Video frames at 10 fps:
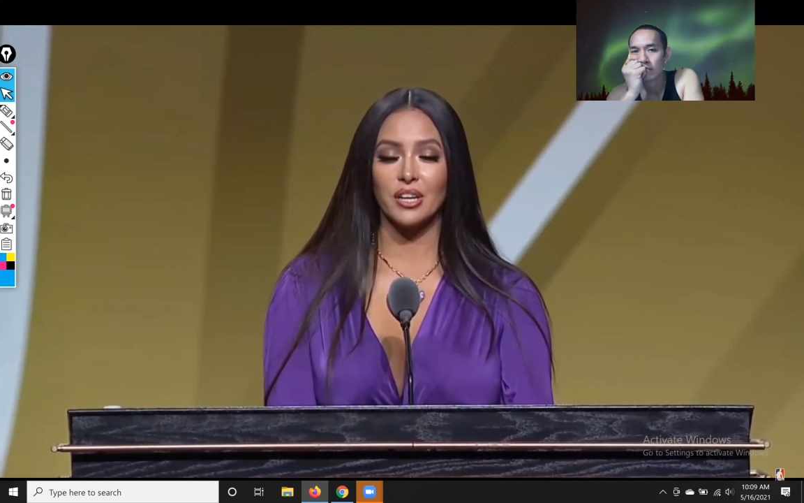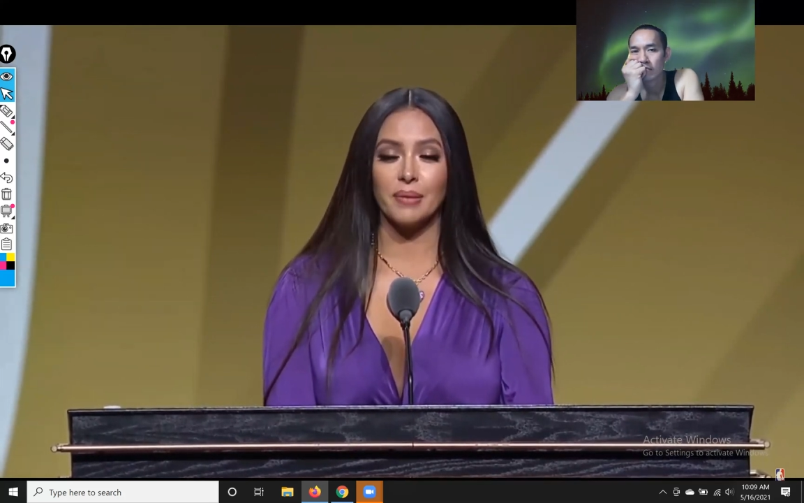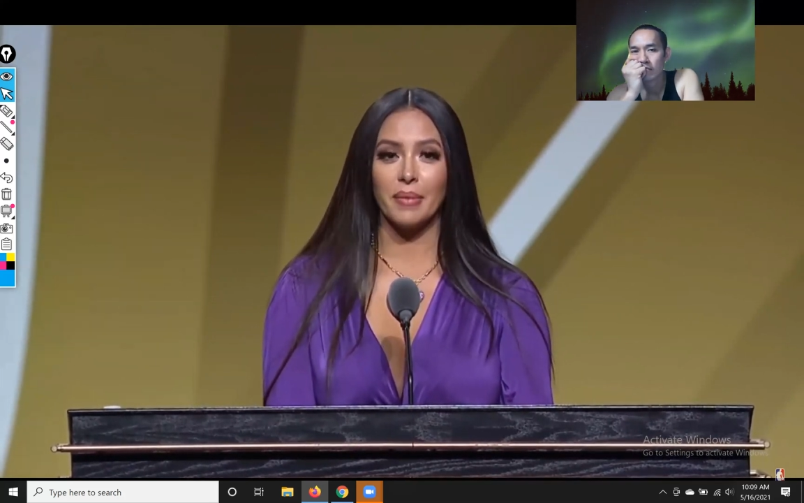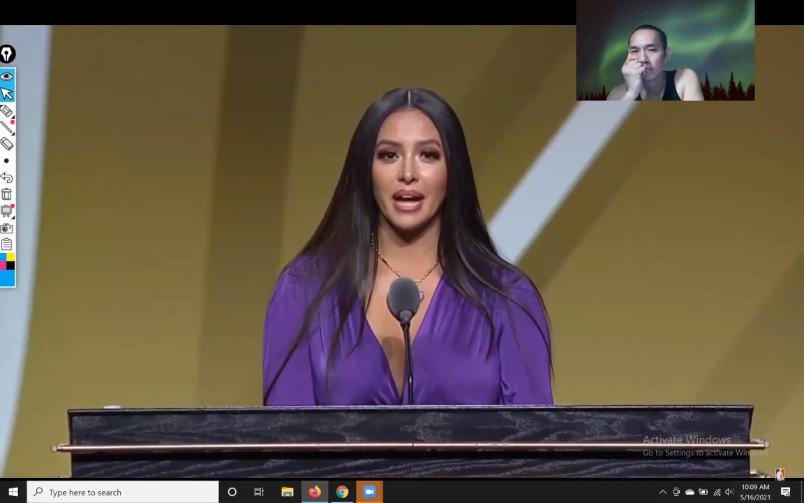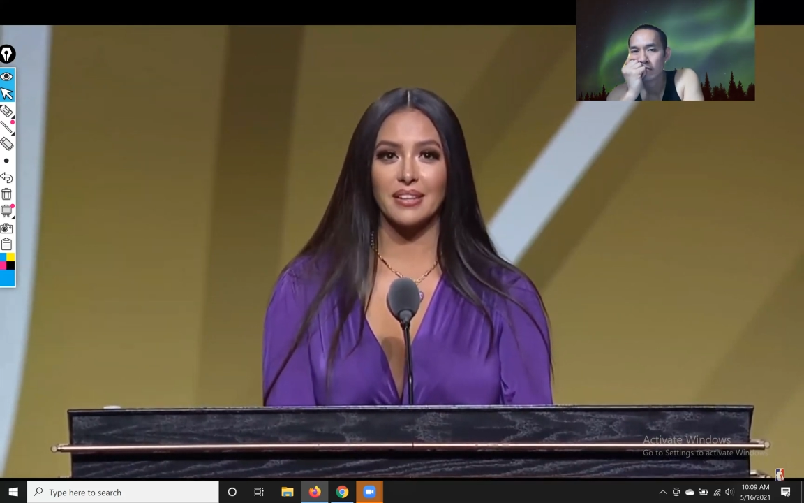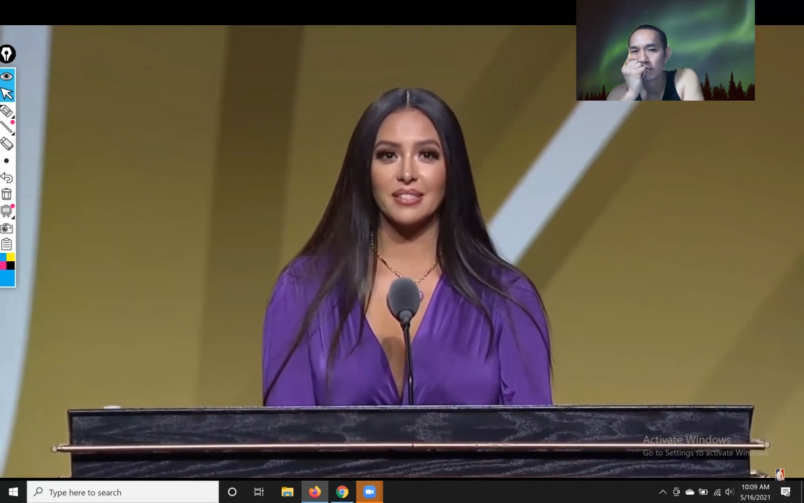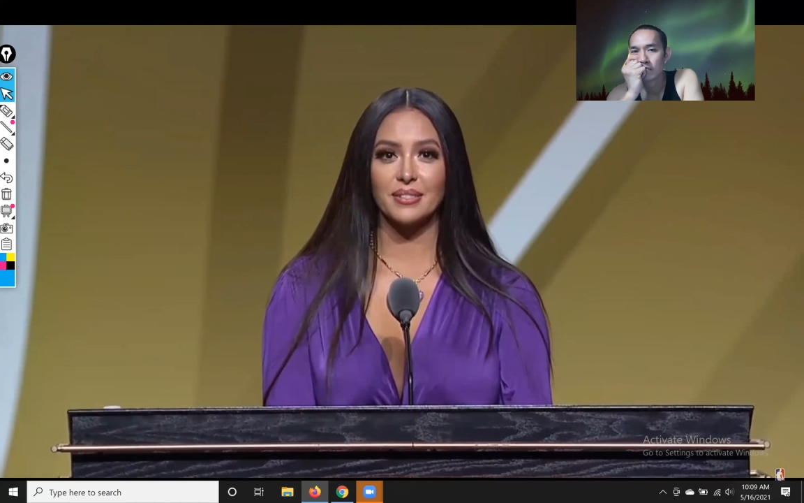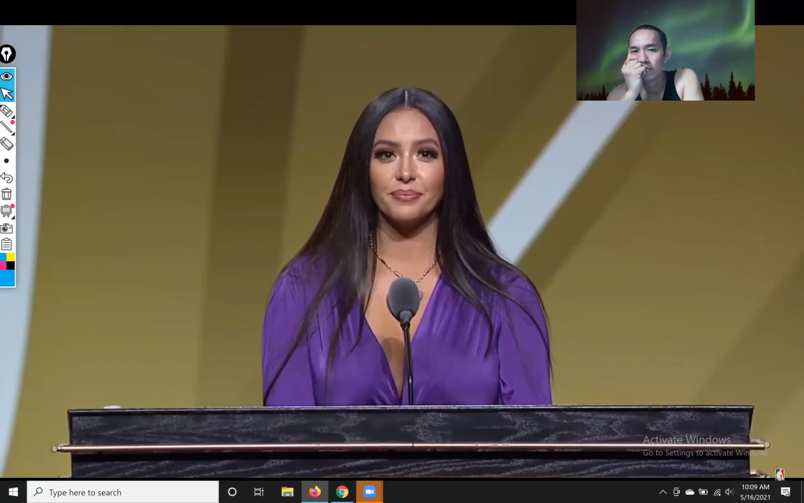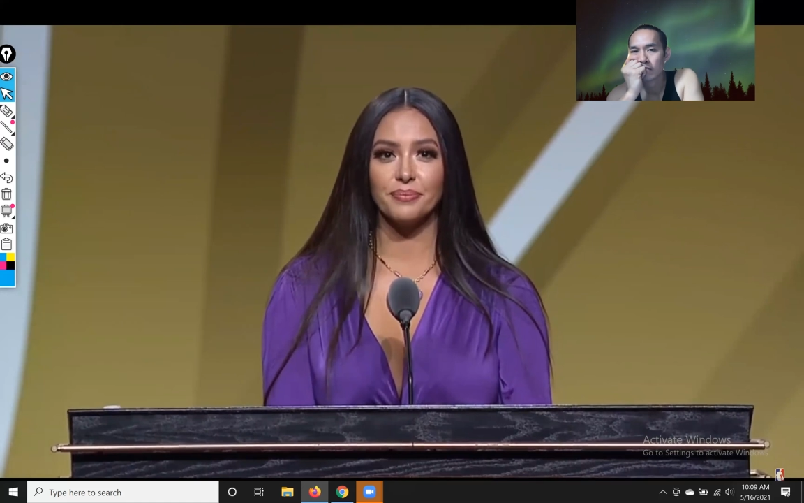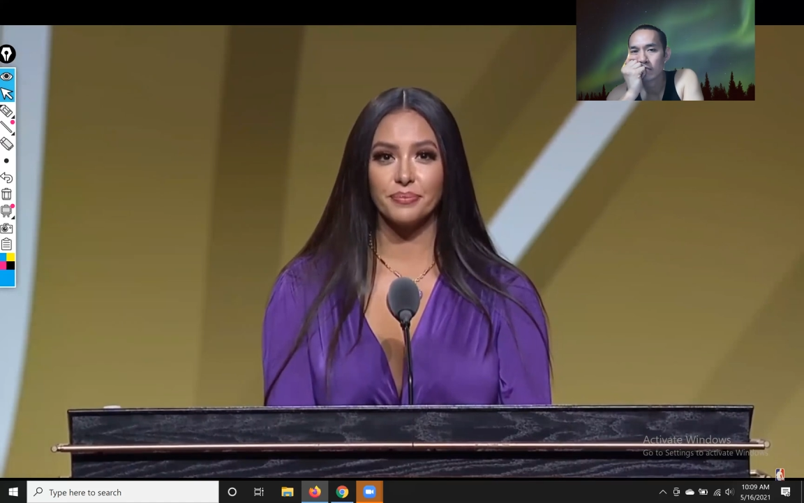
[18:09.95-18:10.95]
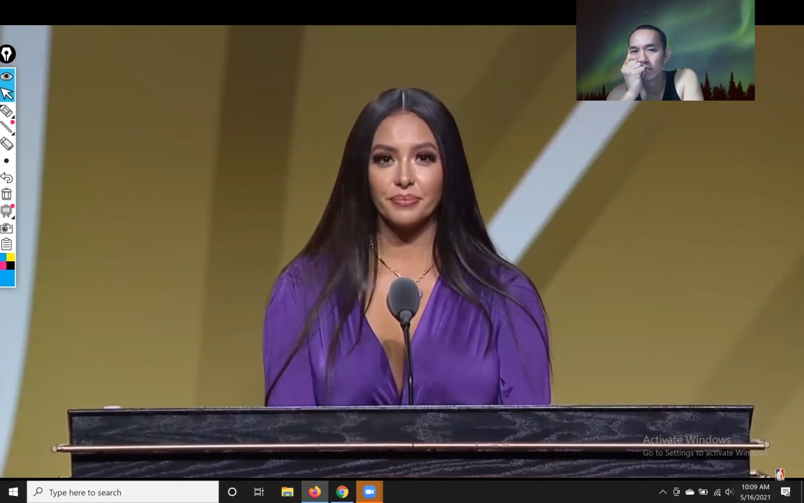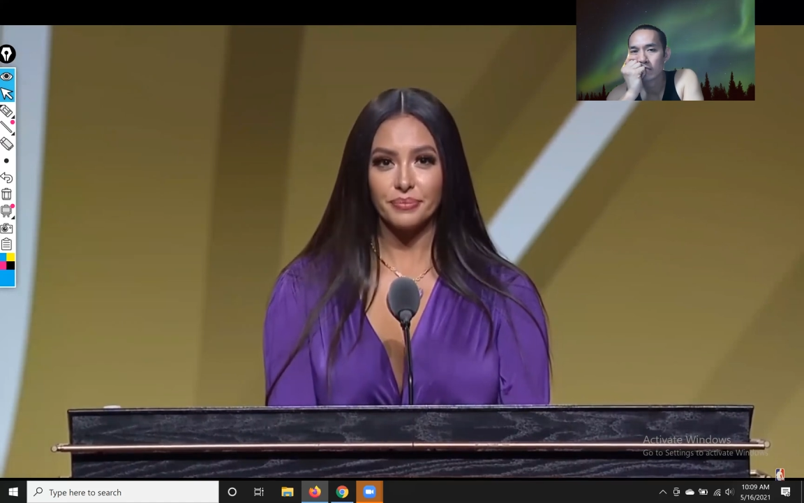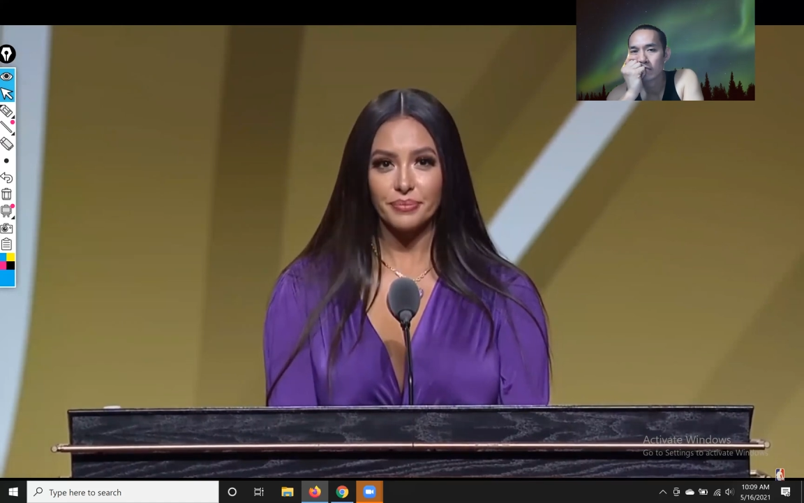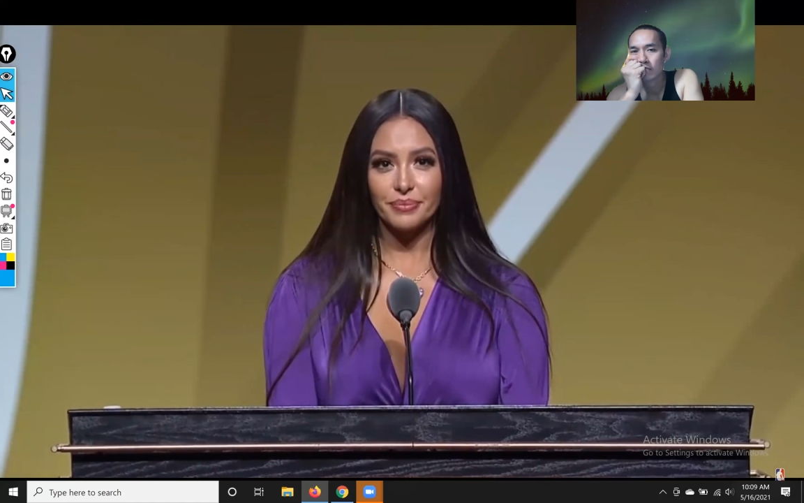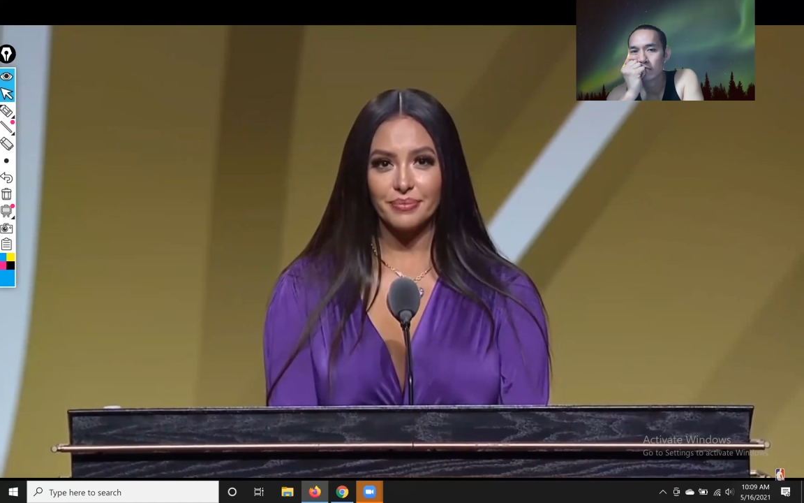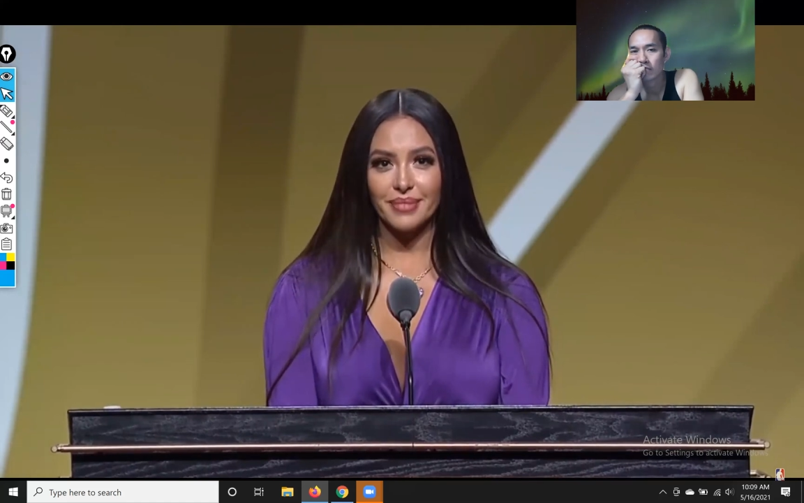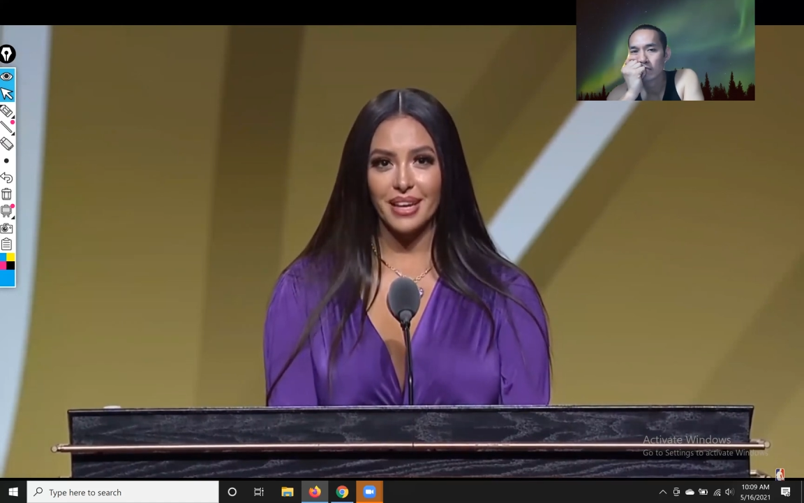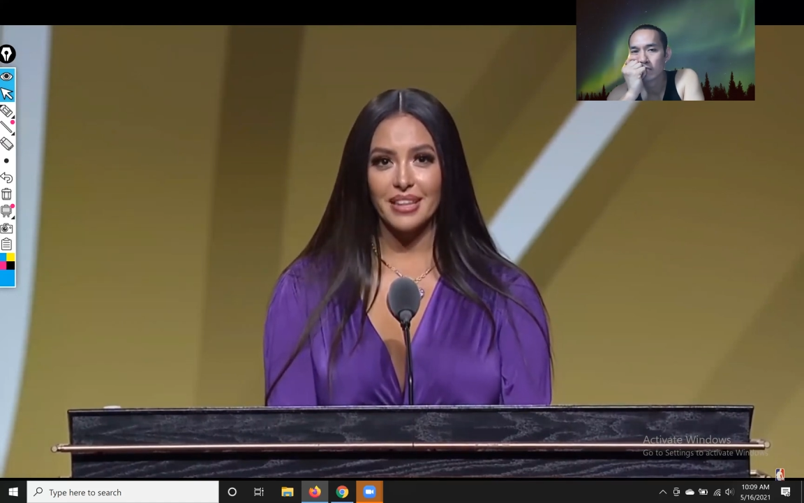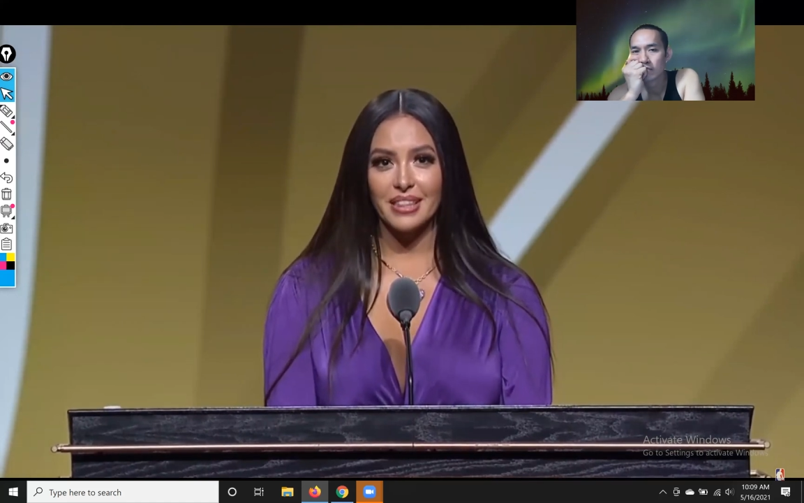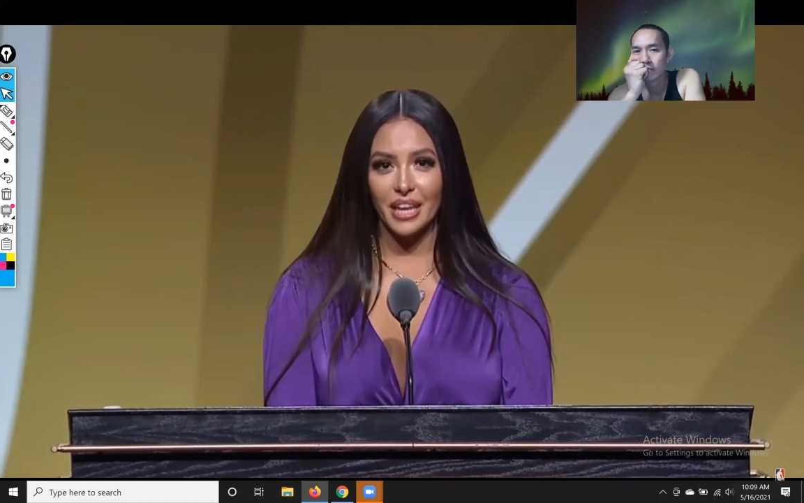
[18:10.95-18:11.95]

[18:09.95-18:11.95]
comebacks. Thank